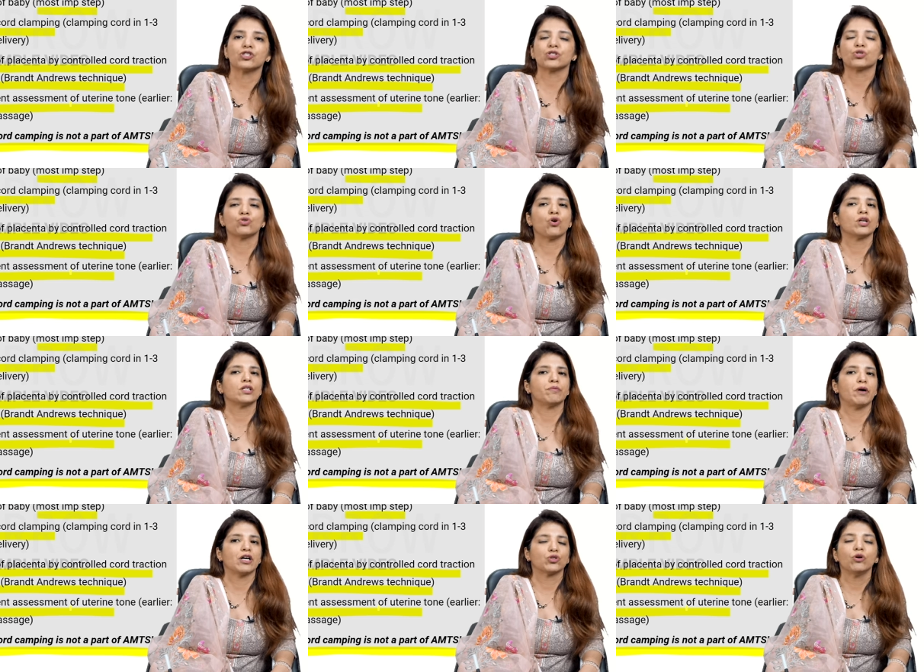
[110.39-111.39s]
It is not a
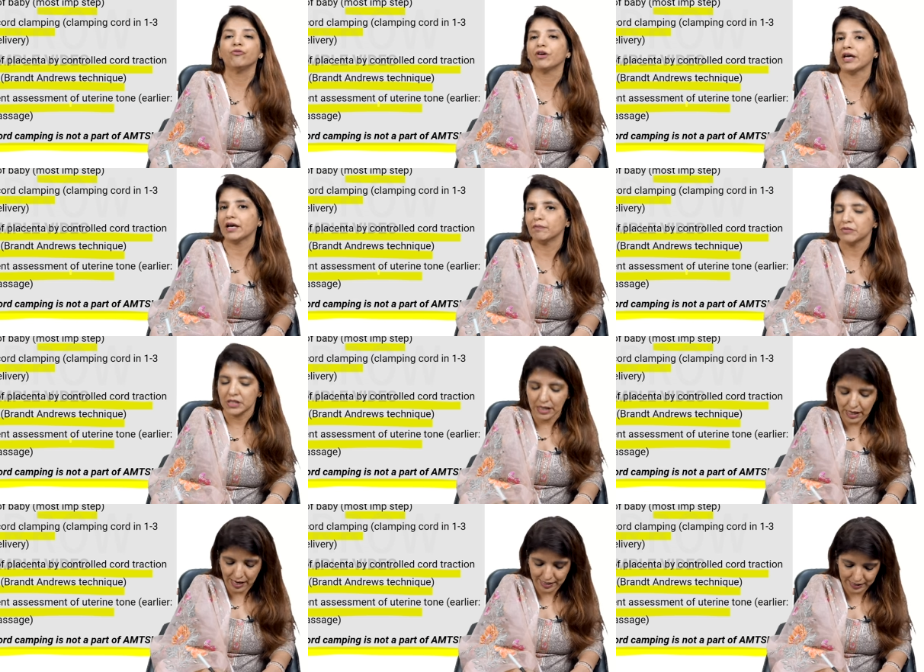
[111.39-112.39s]
part of
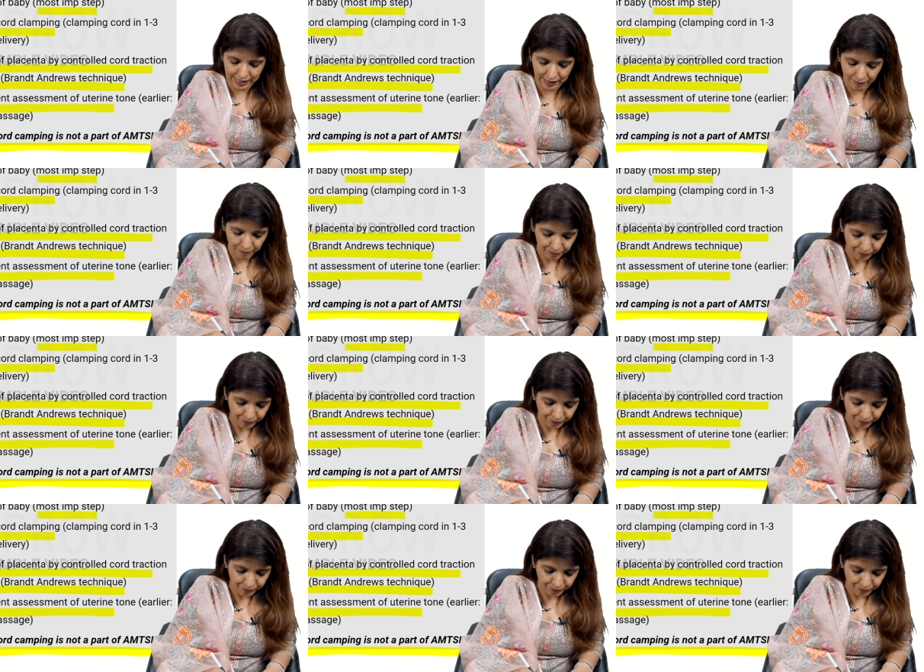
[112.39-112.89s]
AMTSL